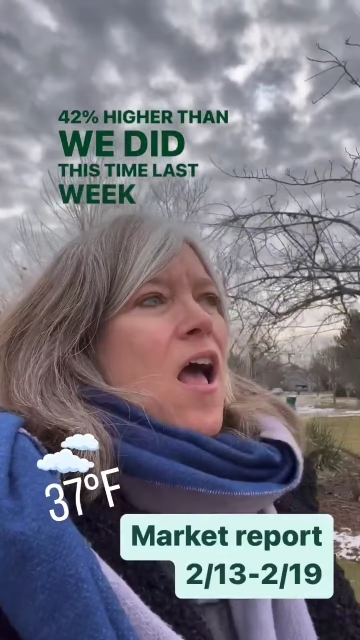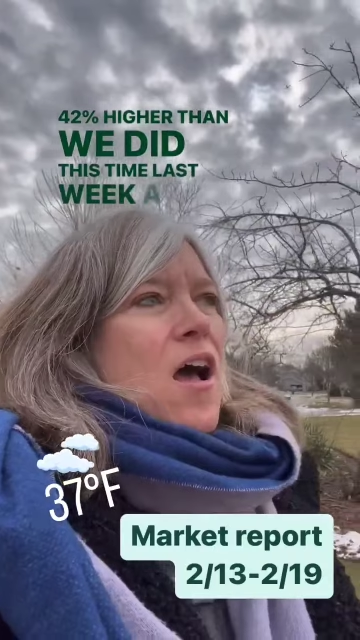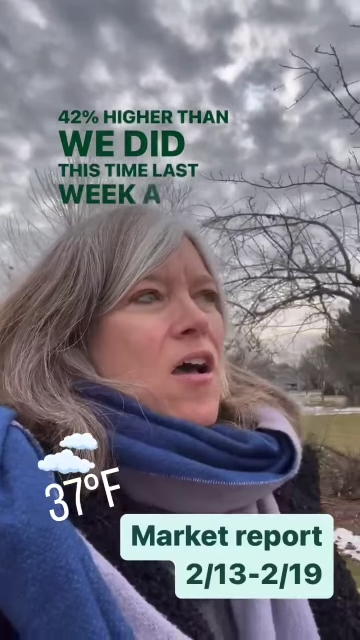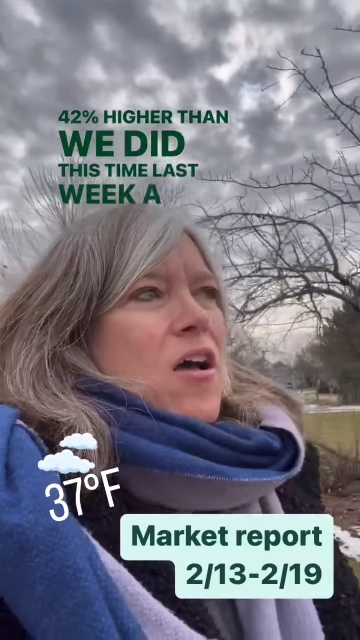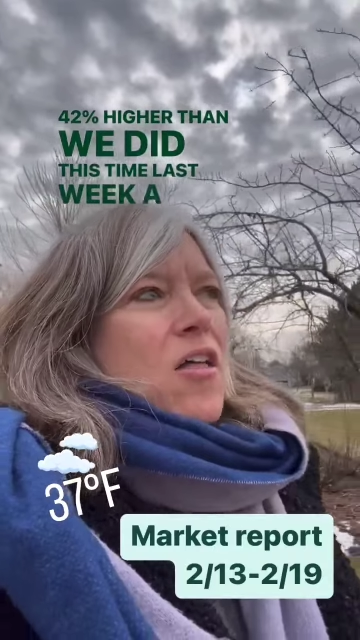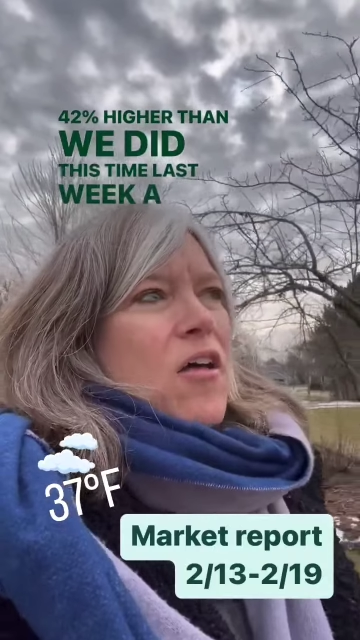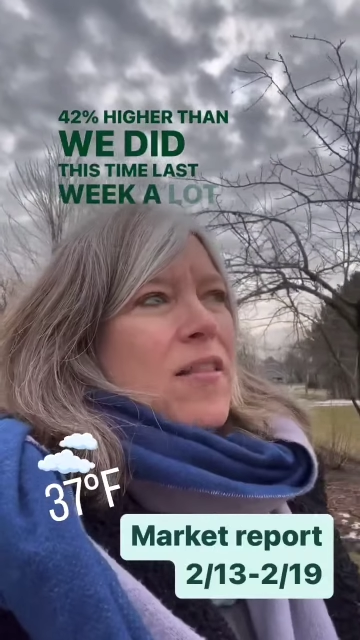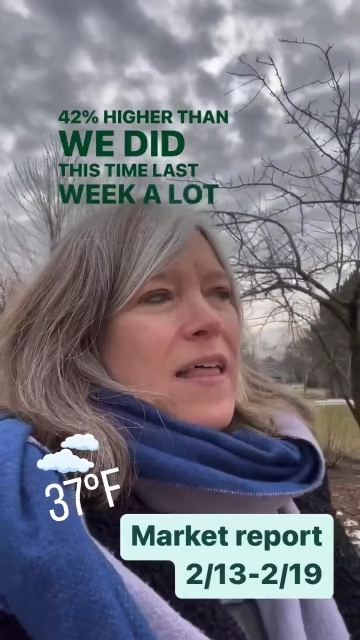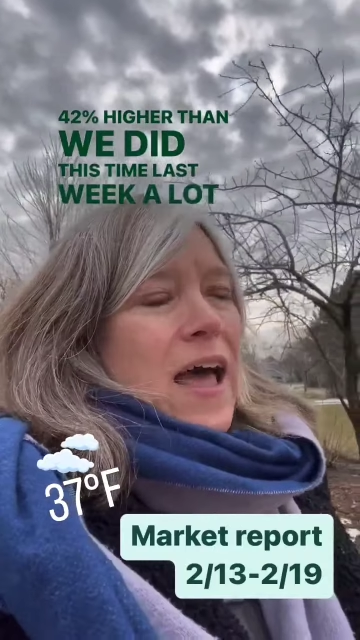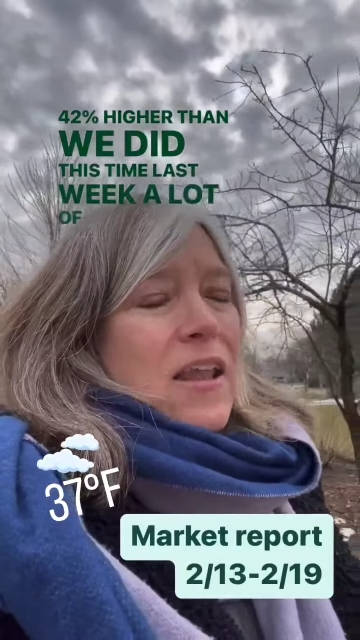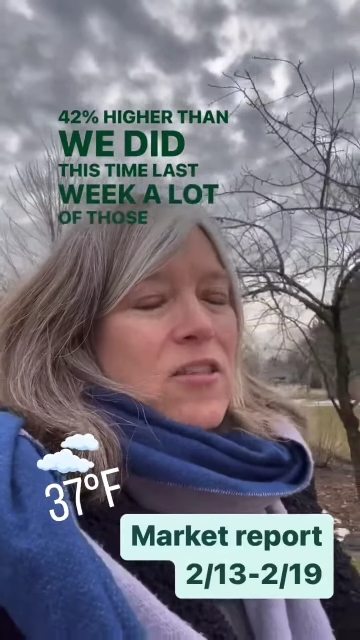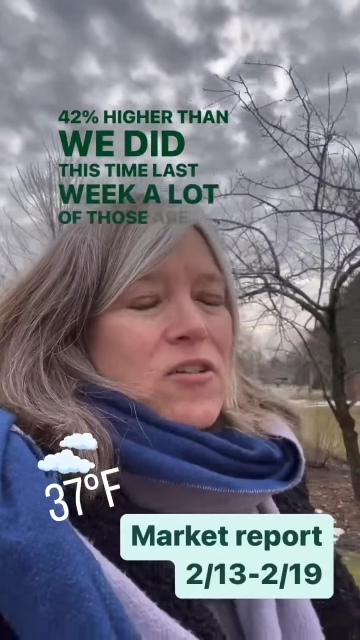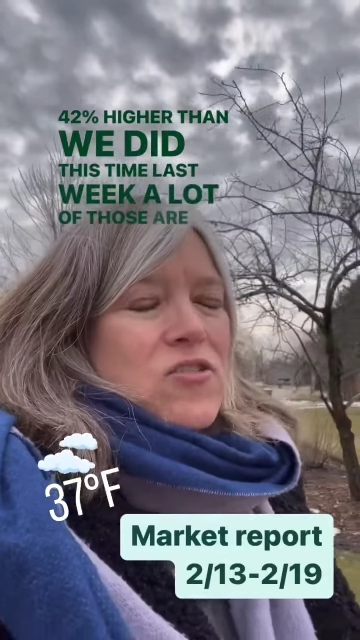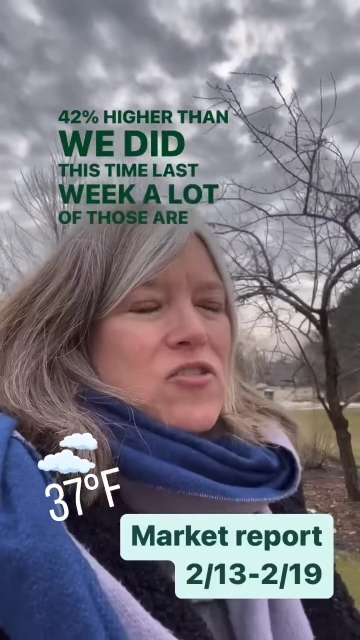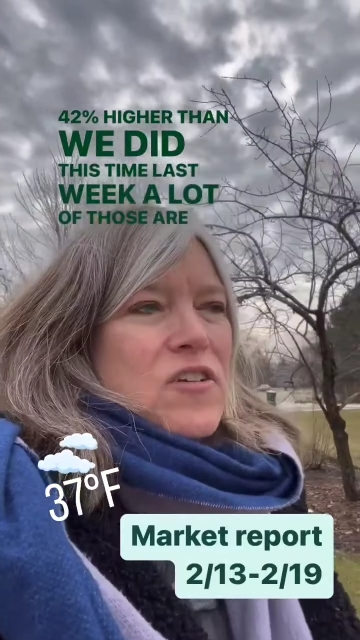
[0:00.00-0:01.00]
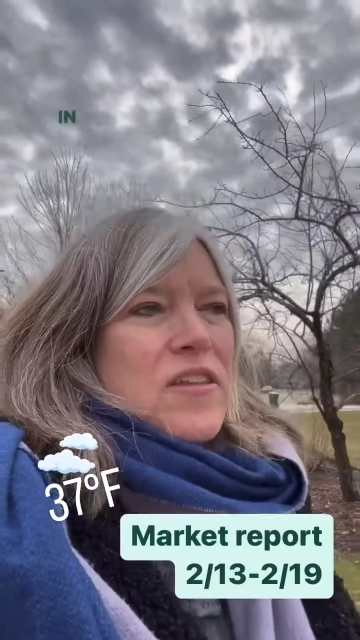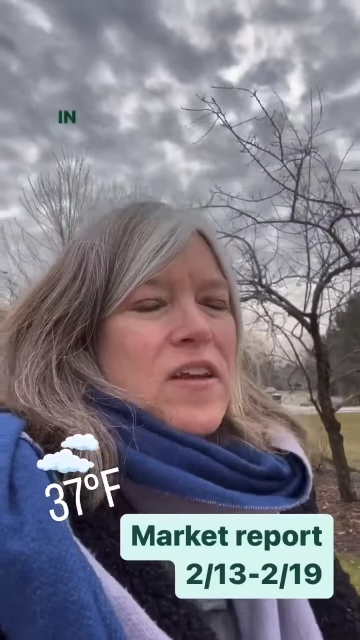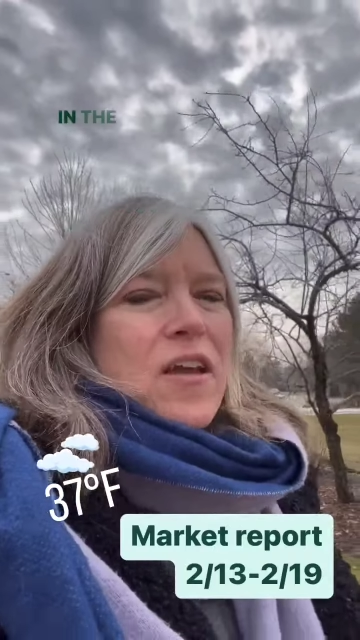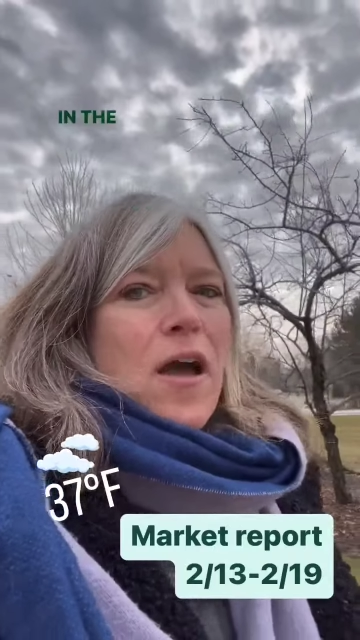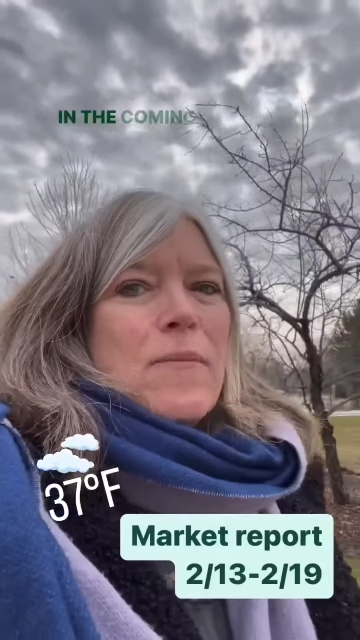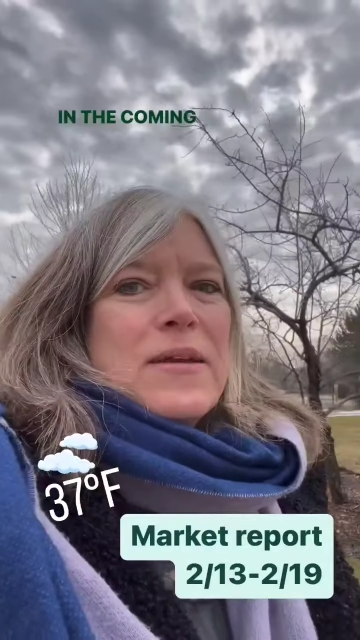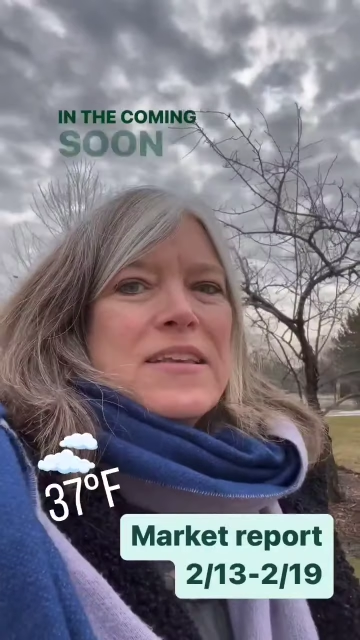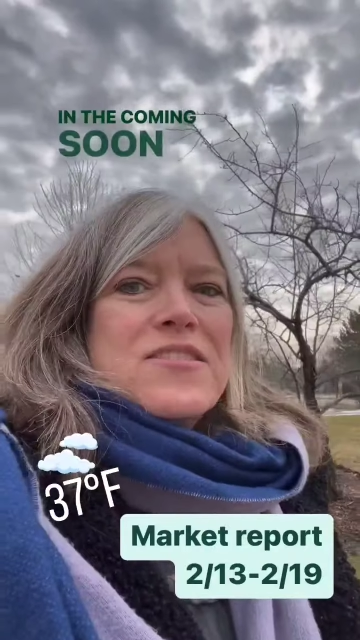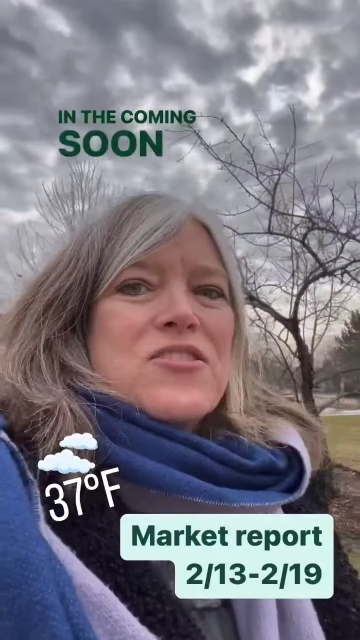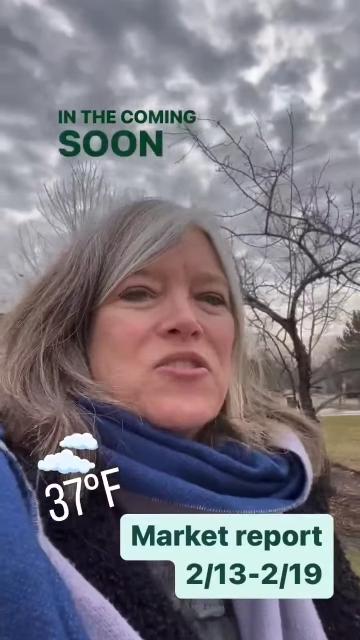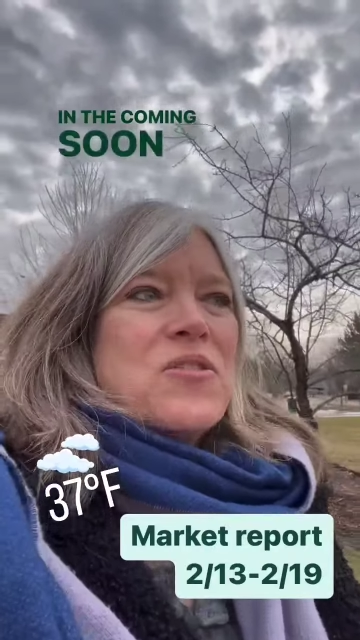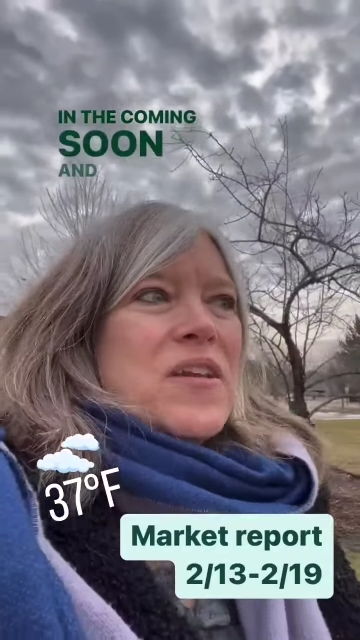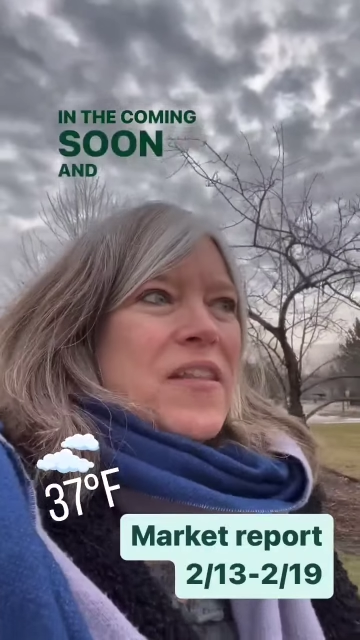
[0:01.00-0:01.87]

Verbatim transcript: Uh, a lot of those are in the coming soon